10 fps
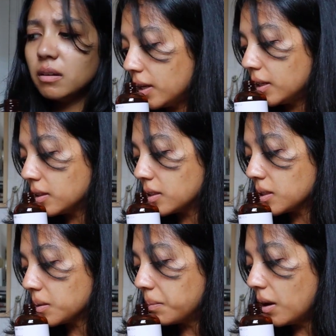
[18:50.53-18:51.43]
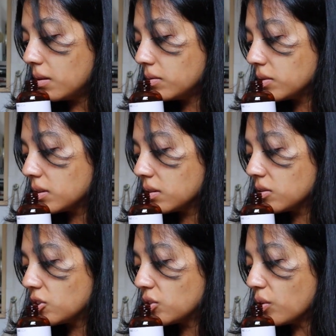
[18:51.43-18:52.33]
And it smells
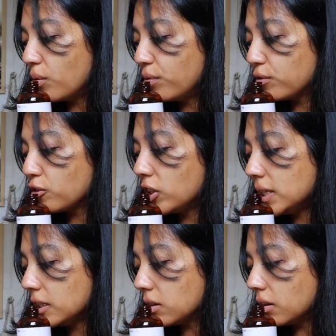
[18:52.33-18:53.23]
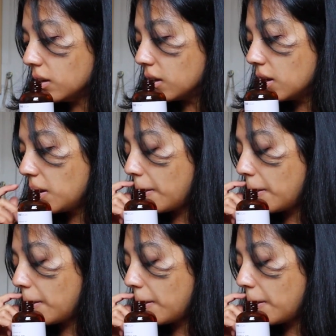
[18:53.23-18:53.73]
so freaking good.